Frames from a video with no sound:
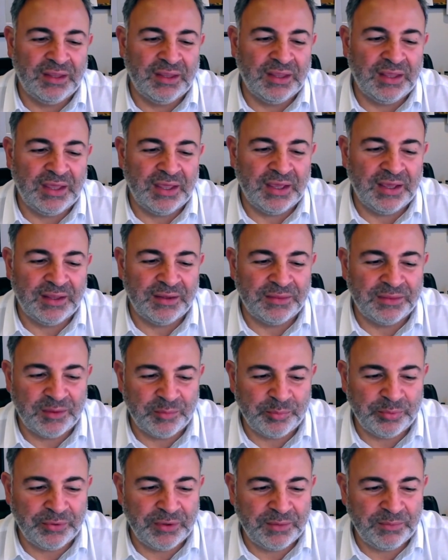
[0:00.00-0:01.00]
the
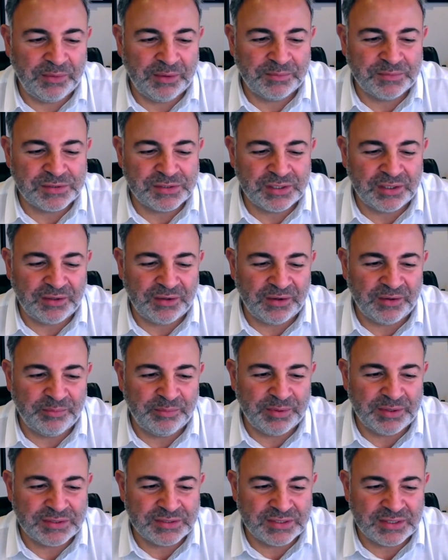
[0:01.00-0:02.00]
premium cigar
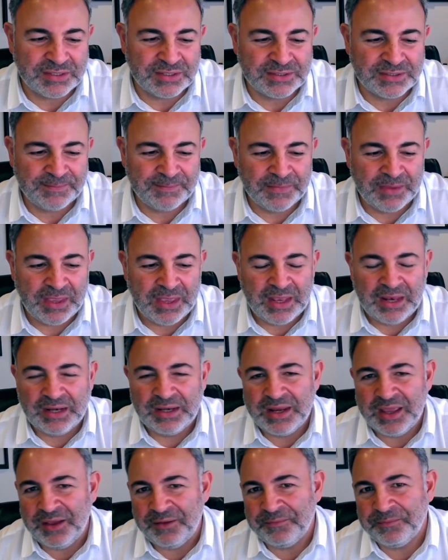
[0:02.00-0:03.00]
business.
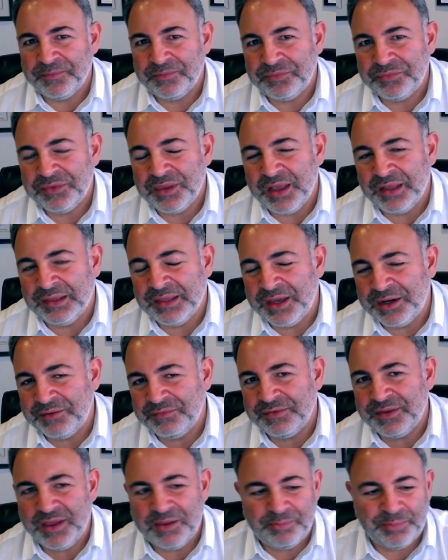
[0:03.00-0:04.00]
Now, a lot
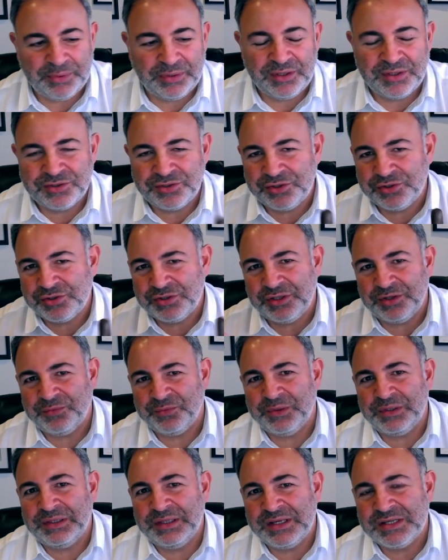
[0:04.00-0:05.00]
of companies usually
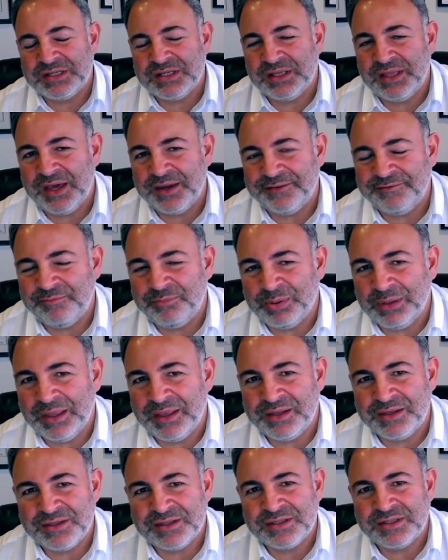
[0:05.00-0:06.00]
release a lot of
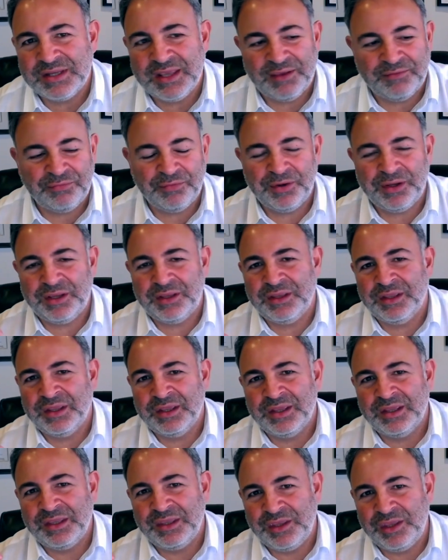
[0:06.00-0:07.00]
blends every
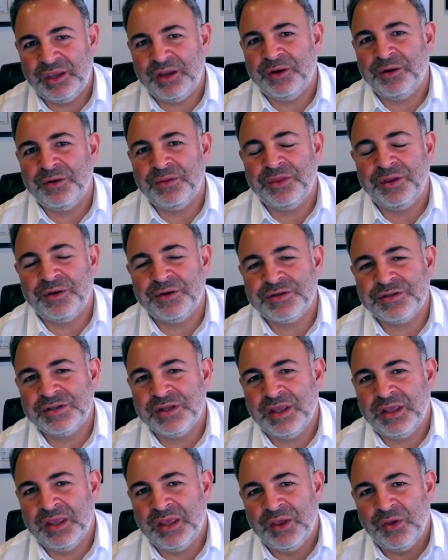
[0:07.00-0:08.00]
year.
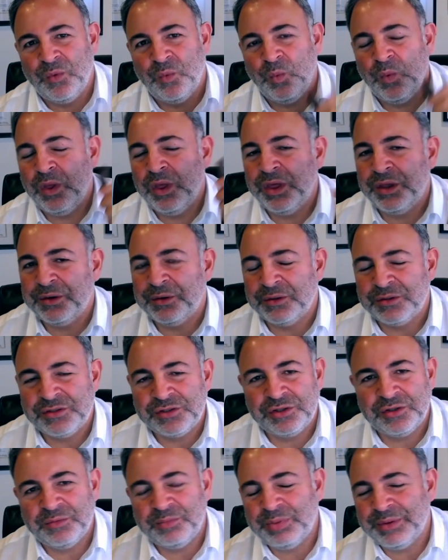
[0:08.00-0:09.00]
There's 1 or
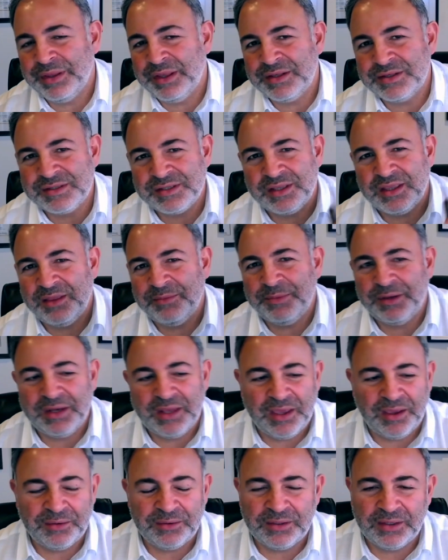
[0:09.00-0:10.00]
2 blends coming
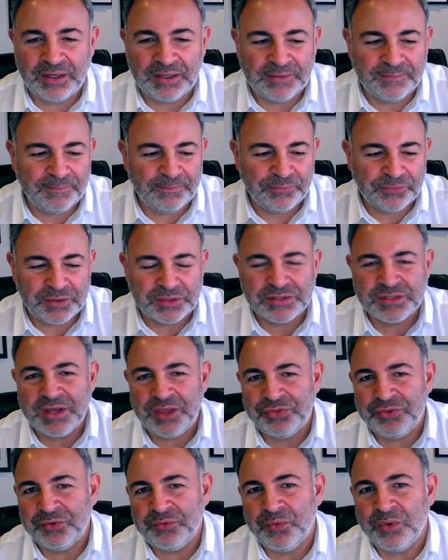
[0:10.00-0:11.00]
out, and there's
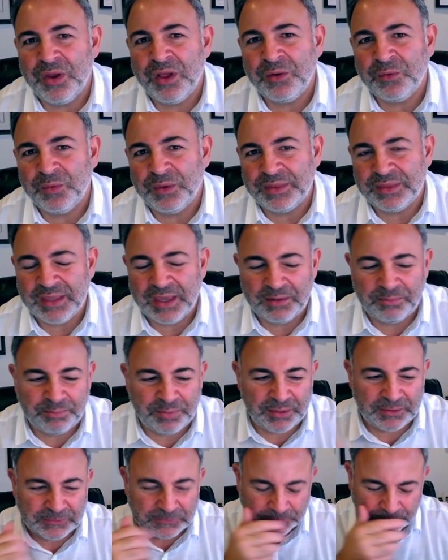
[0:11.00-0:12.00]
nothing wrong with that.
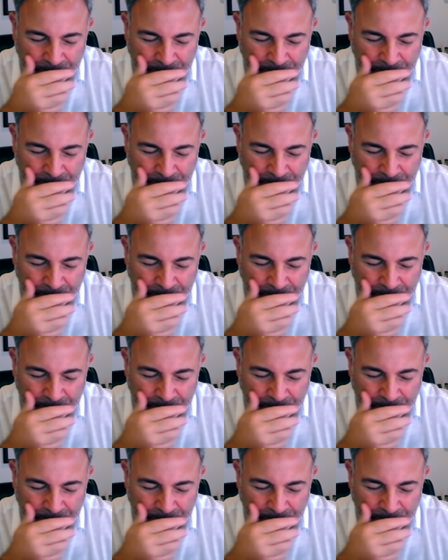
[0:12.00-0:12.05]
But